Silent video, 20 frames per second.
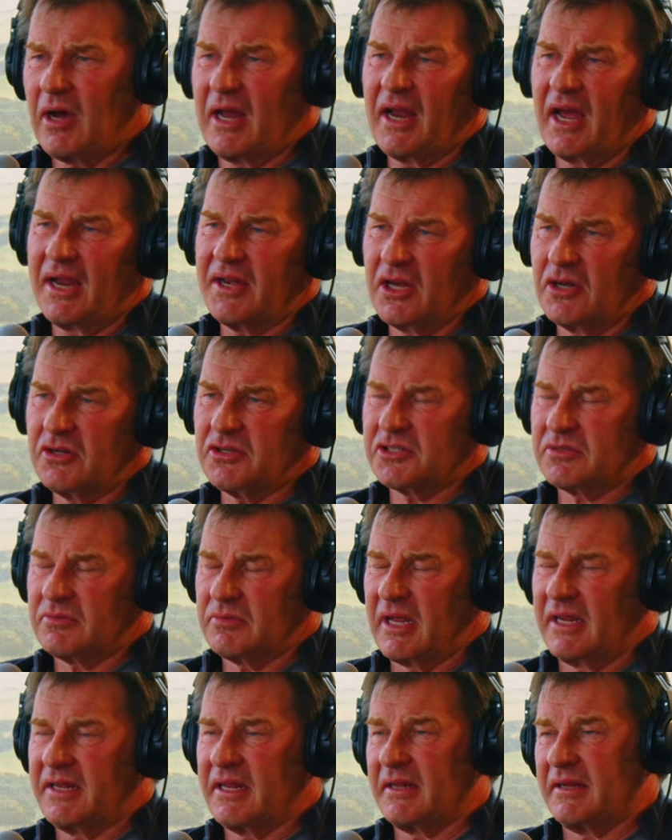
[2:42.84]
can And I know,
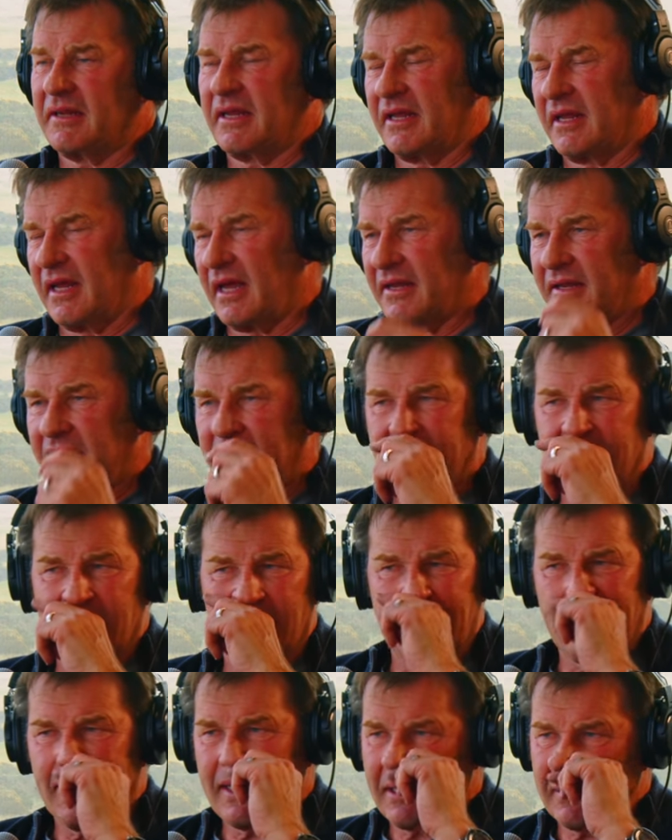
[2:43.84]
in the, and in
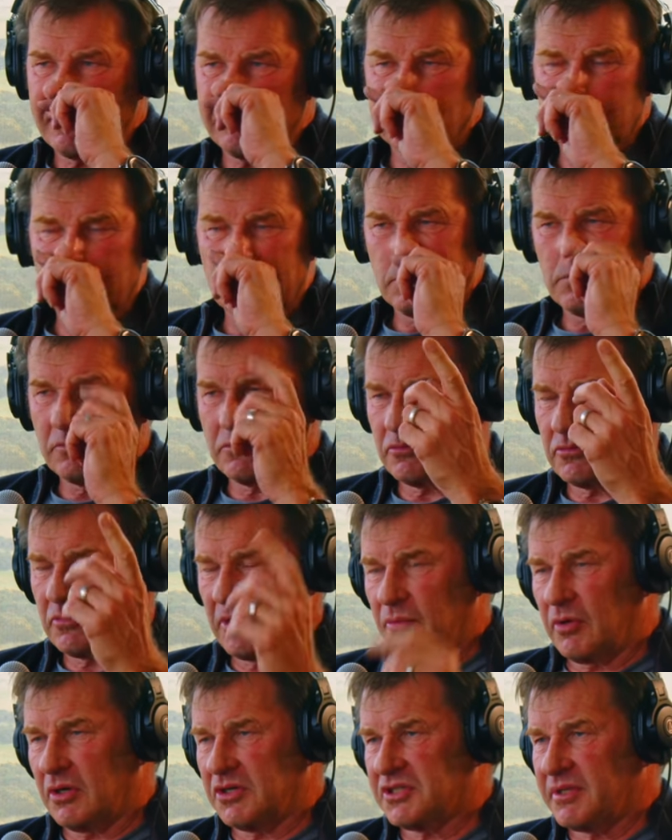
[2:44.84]
the, uh, we
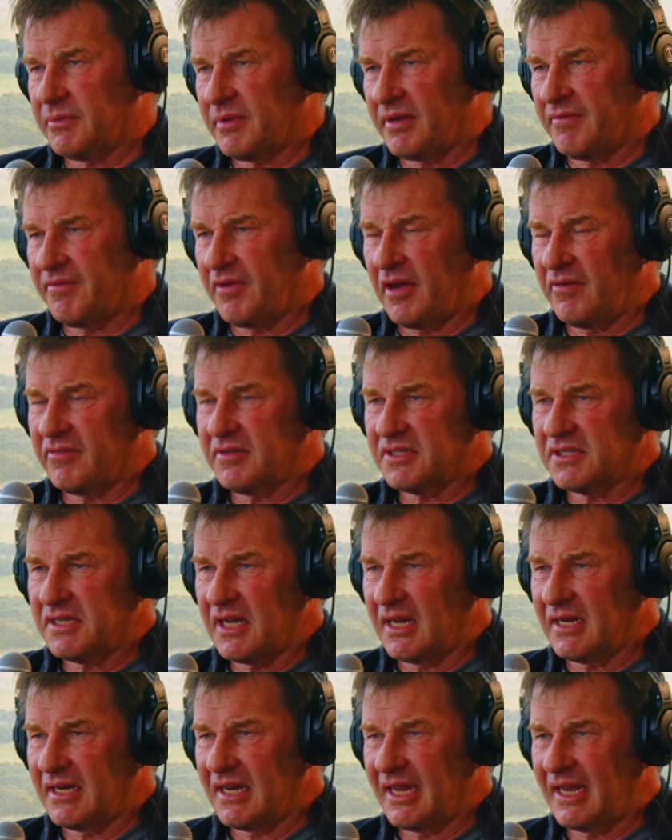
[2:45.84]
watched him at the Father and
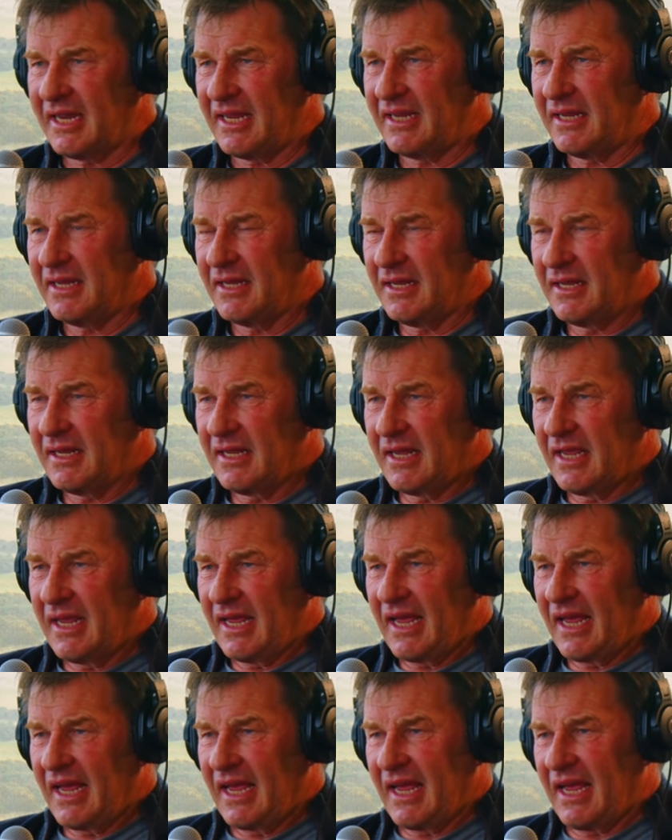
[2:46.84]
Son, he...
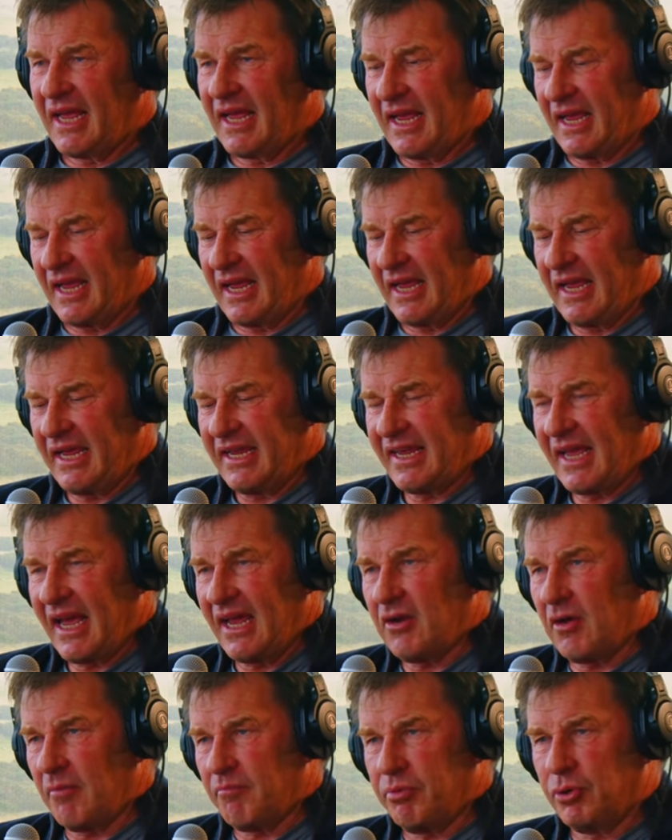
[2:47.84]
he
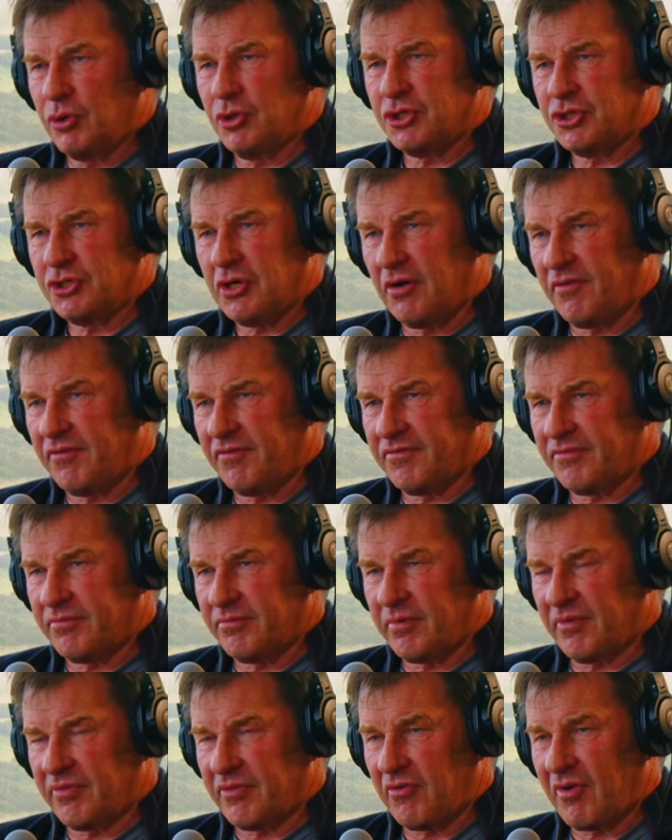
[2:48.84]
cannot push off
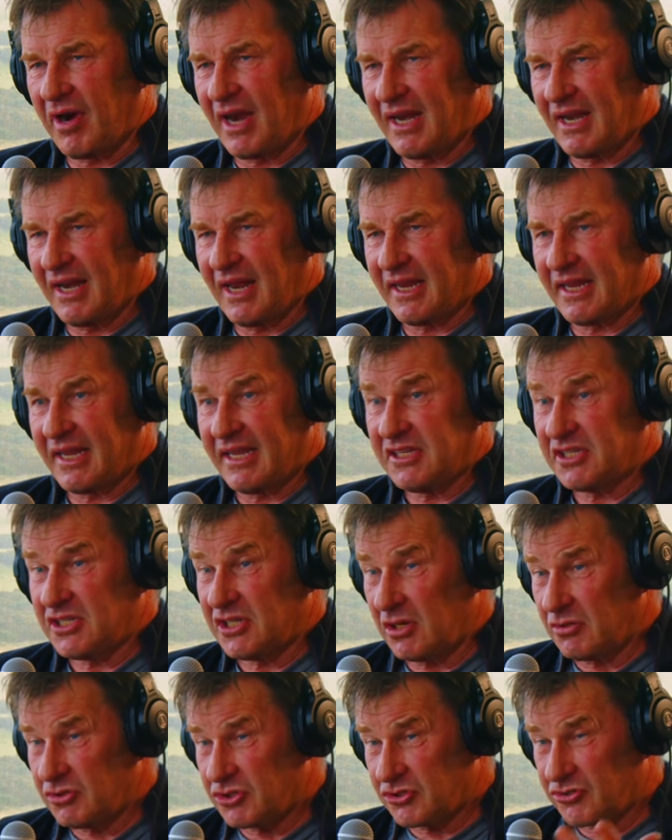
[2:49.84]
with the right leg. He's
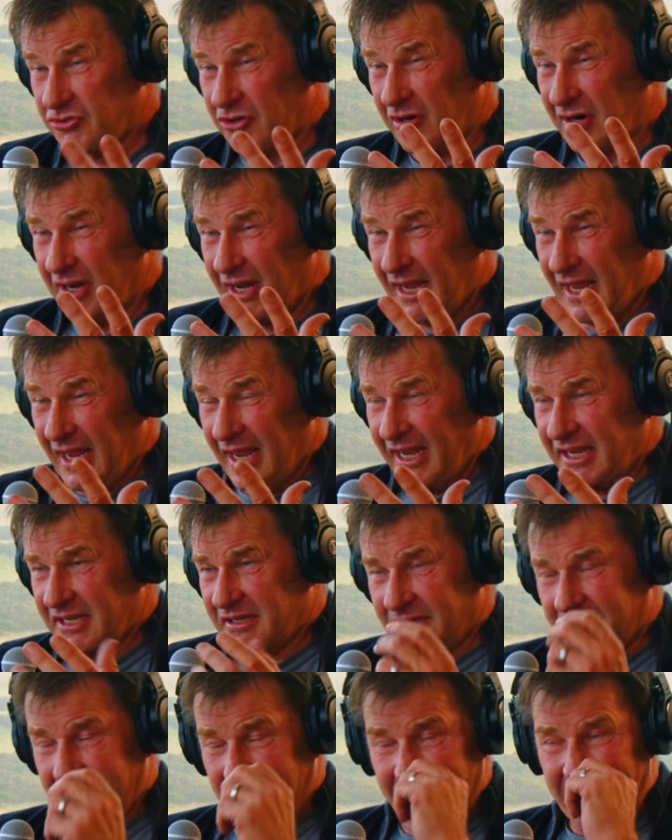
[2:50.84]
so strong.
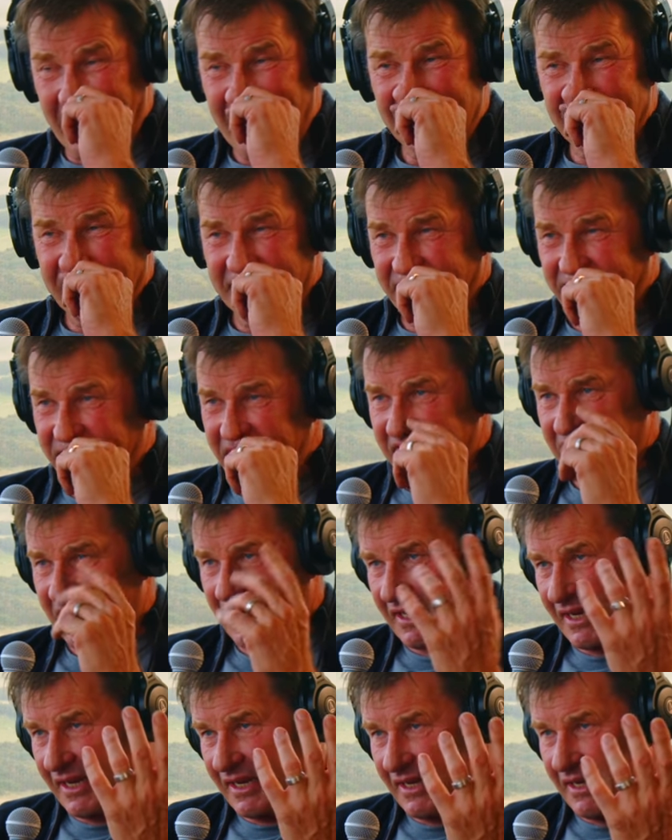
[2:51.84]
He's amazing
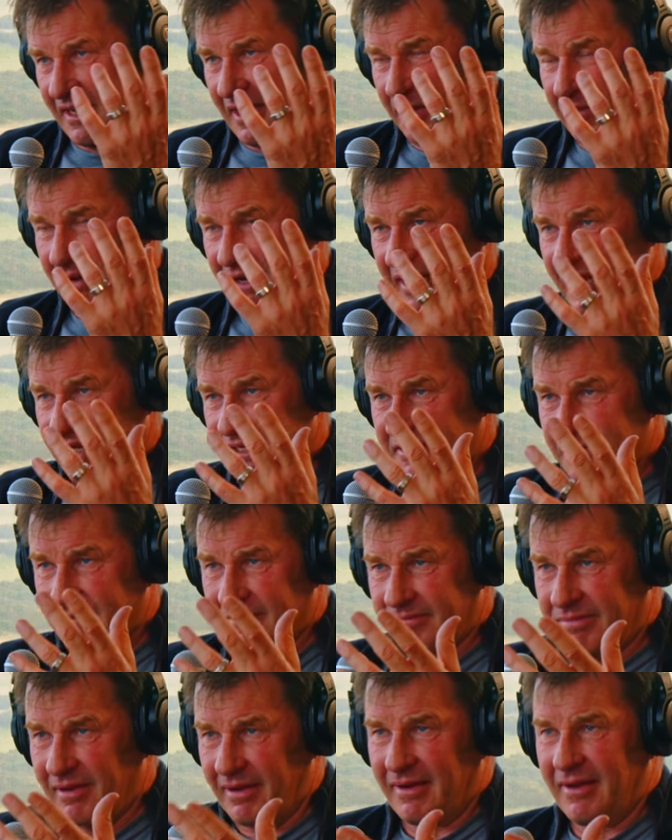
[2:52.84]
physically. I mean, he's
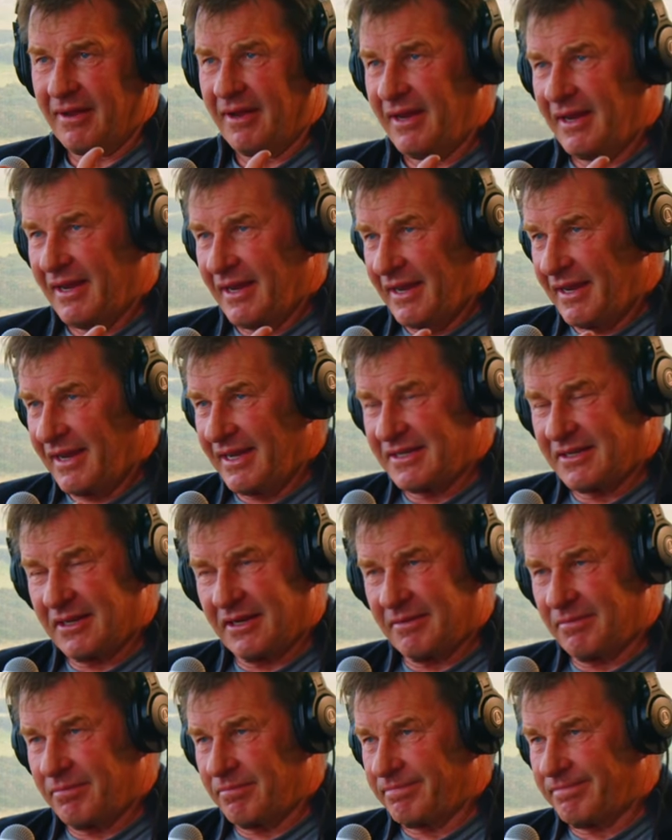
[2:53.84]
he's got
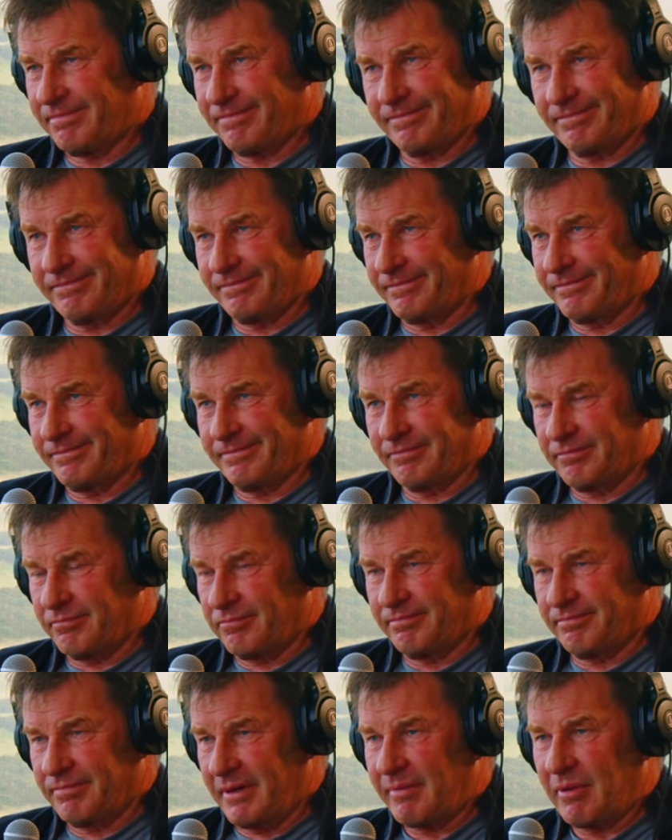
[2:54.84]
a
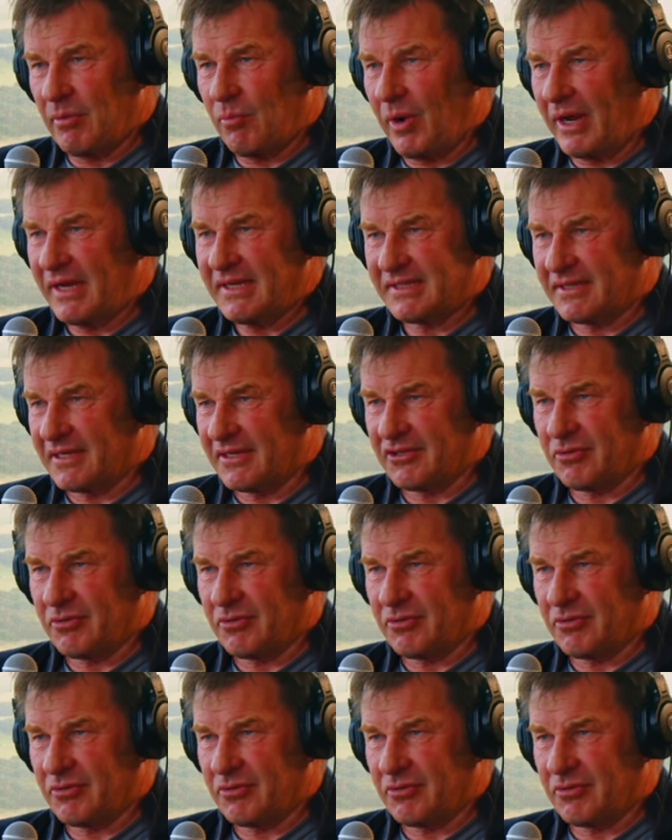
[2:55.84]
I mean, waist at